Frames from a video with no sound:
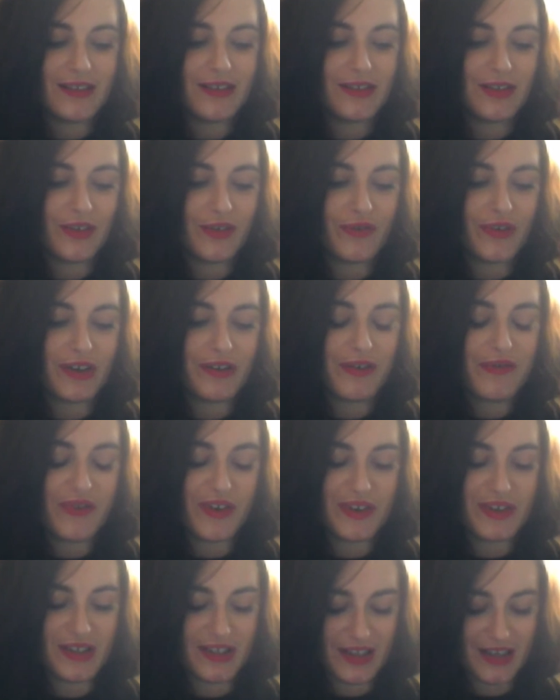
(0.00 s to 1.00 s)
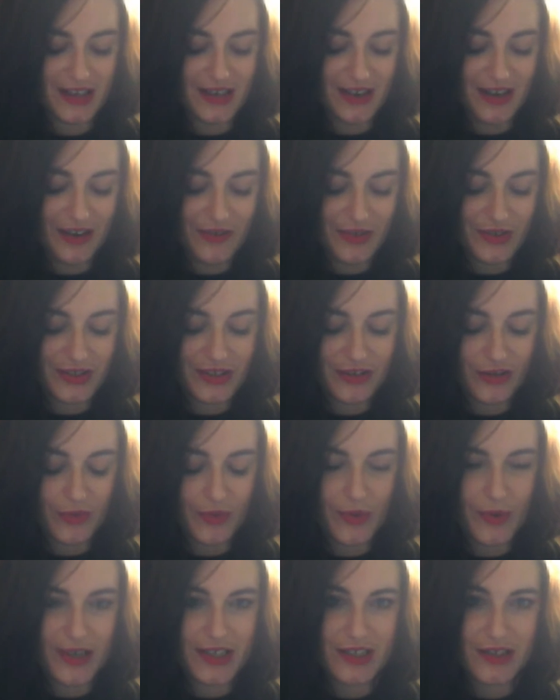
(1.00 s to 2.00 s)
The very first day after the
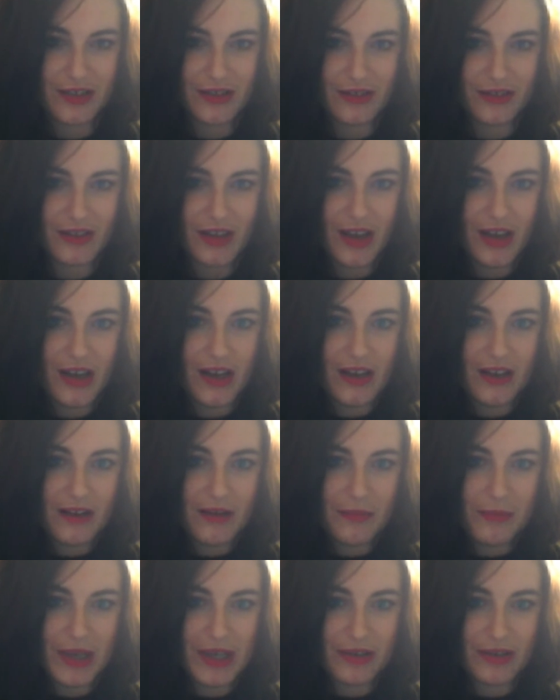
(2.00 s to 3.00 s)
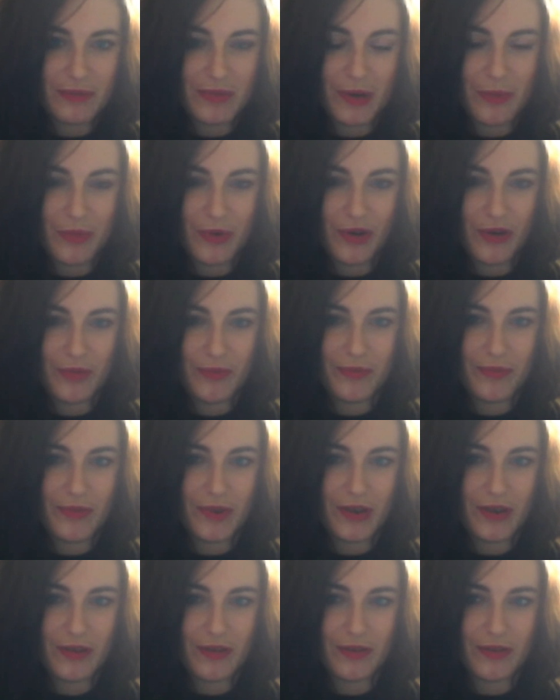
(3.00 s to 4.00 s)
operation, because my
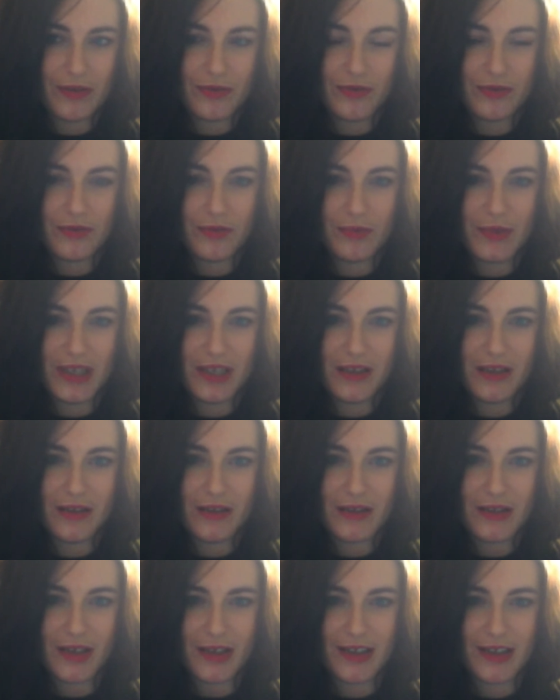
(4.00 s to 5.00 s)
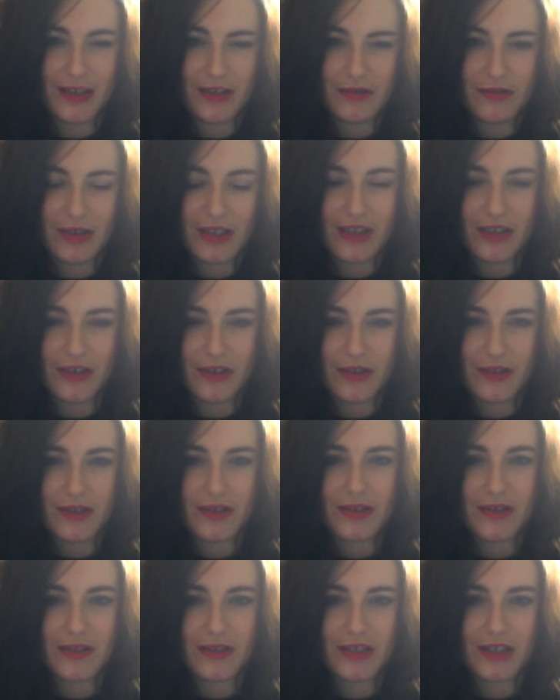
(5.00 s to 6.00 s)
mom used to be a psychiatric
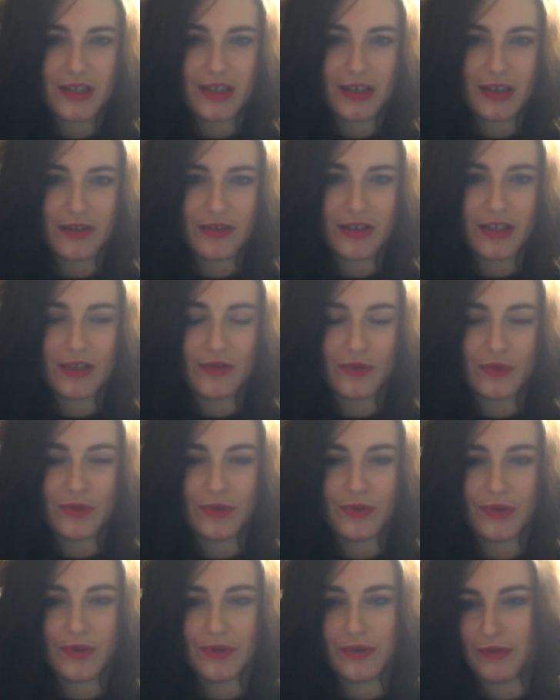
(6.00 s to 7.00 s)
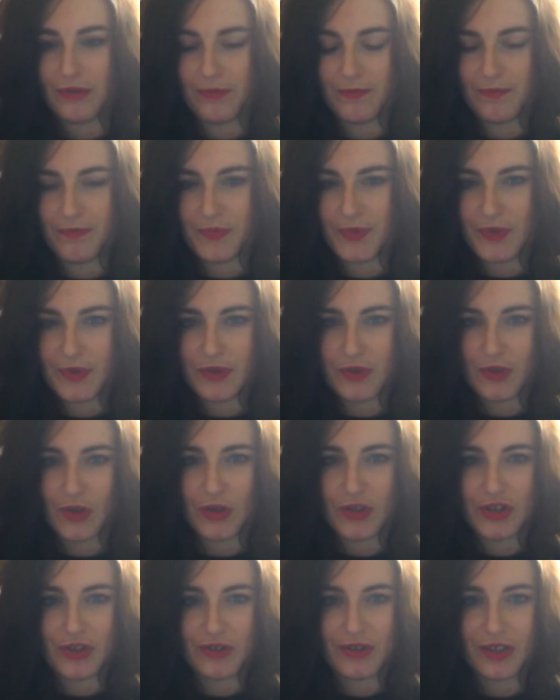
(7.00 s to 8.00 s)
nurse, she actually told the
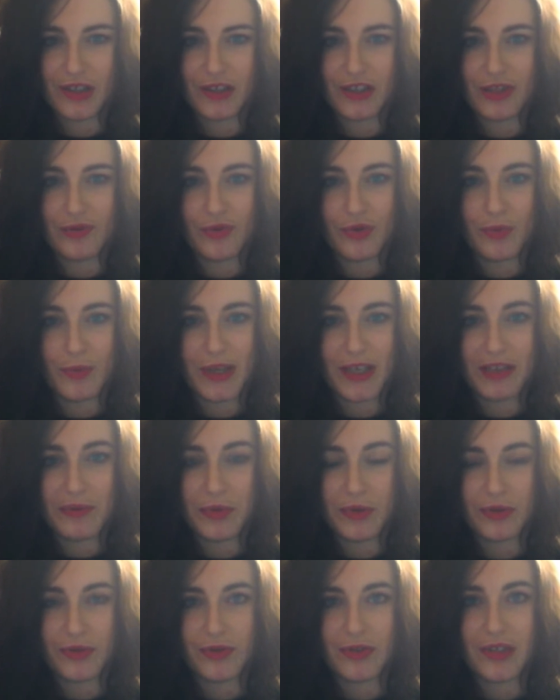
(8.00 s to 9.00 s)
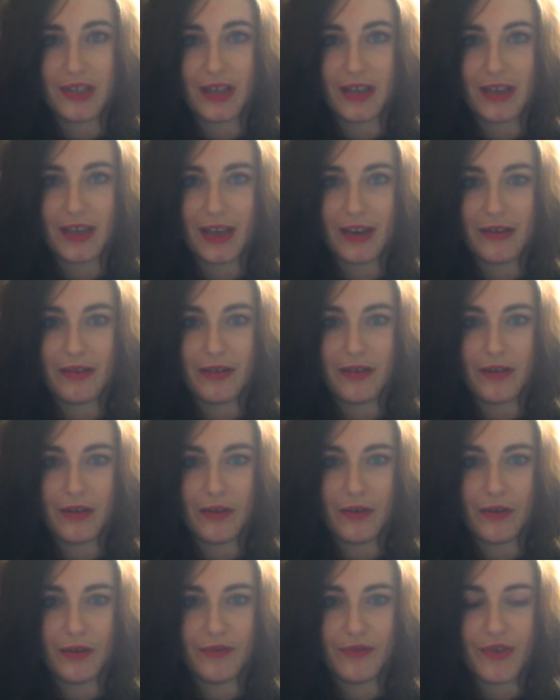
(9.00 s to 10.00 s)
surgeon that she would be able to take care
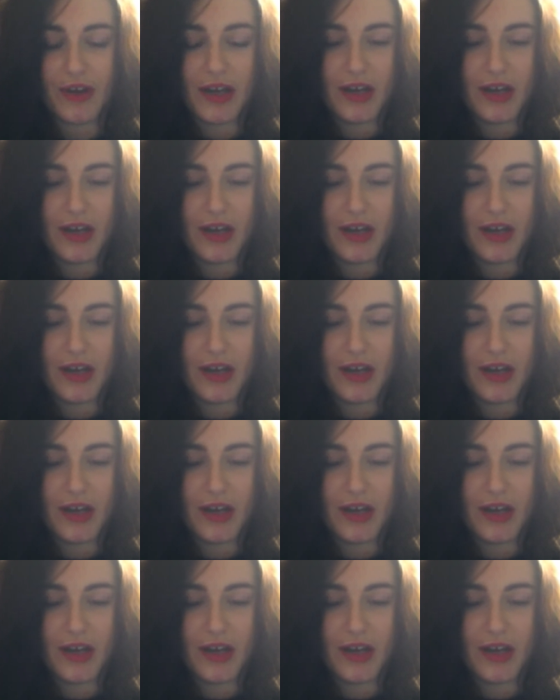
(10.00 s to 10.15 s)
of